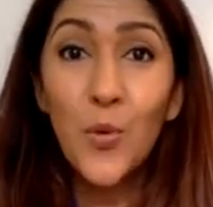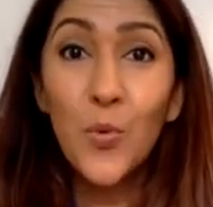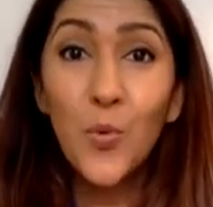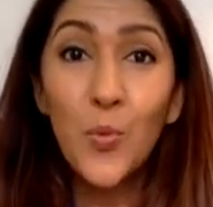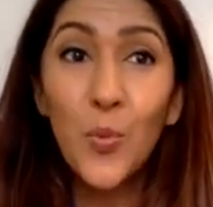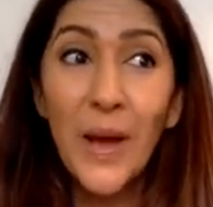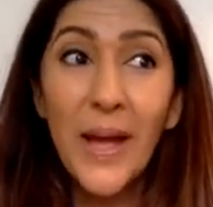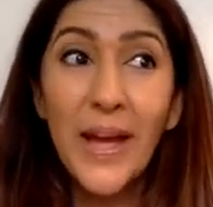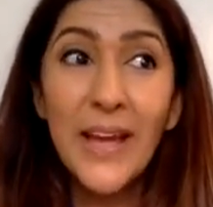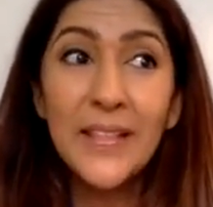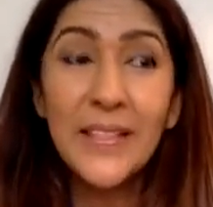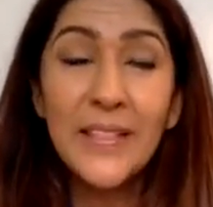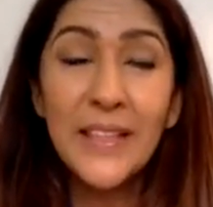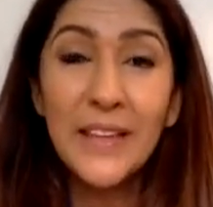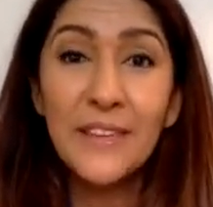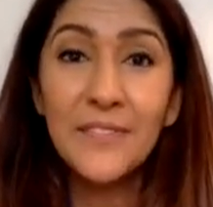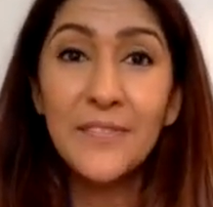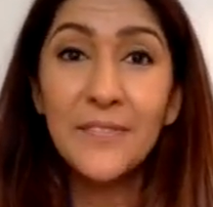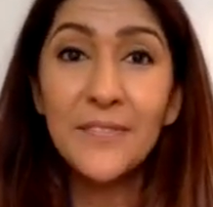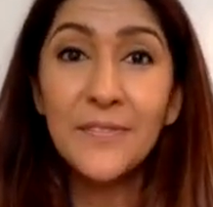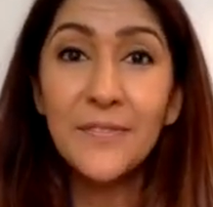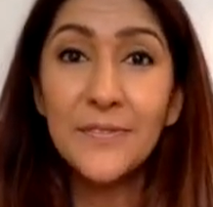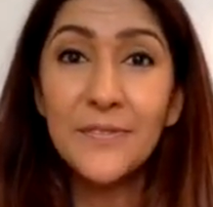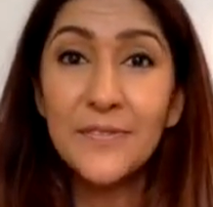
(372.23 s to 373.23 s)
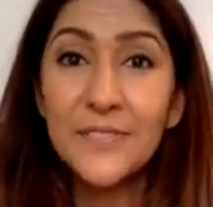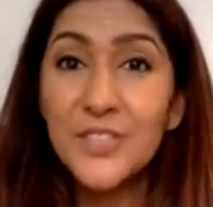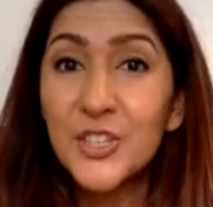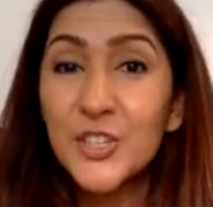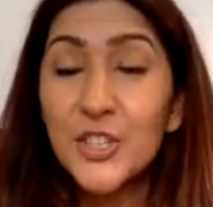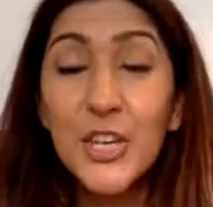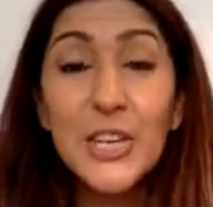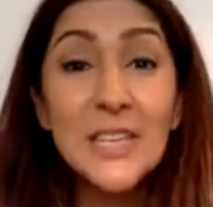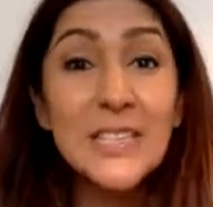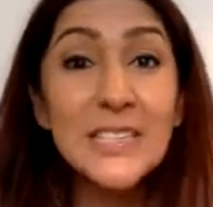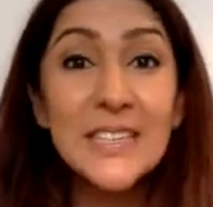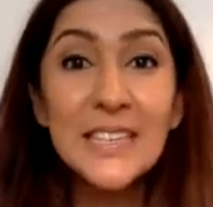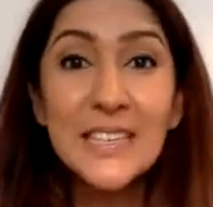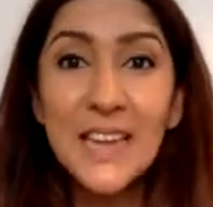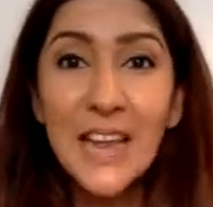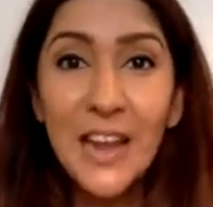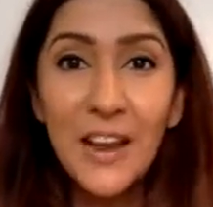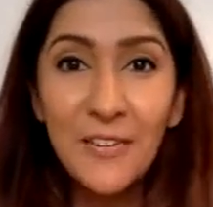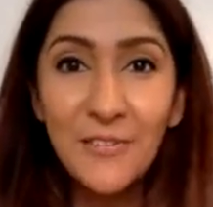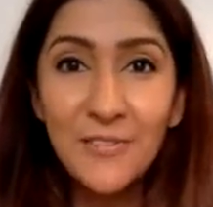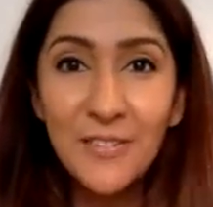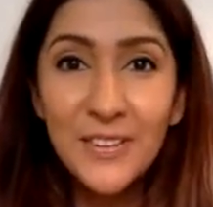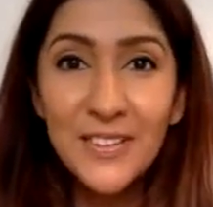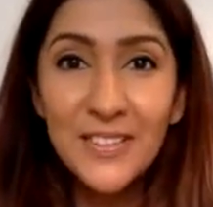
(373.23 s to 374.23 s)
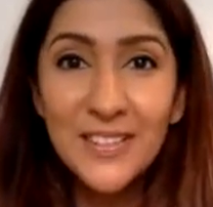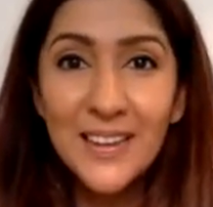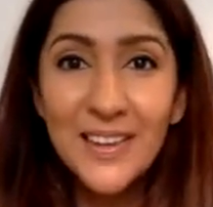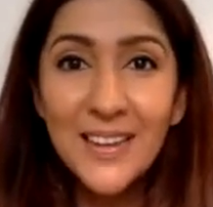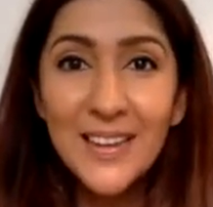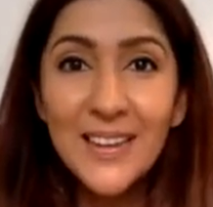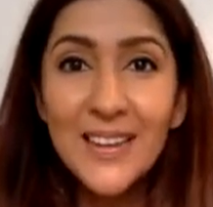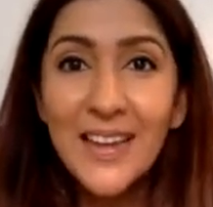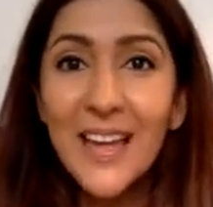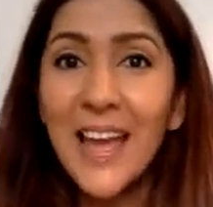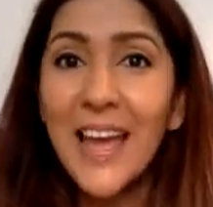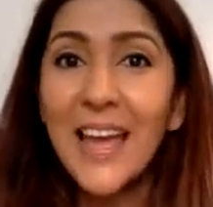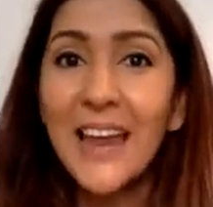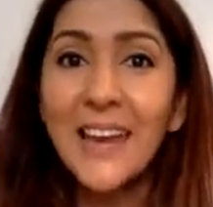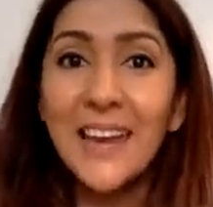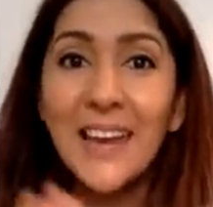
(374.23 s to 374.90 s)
when they've suggested everything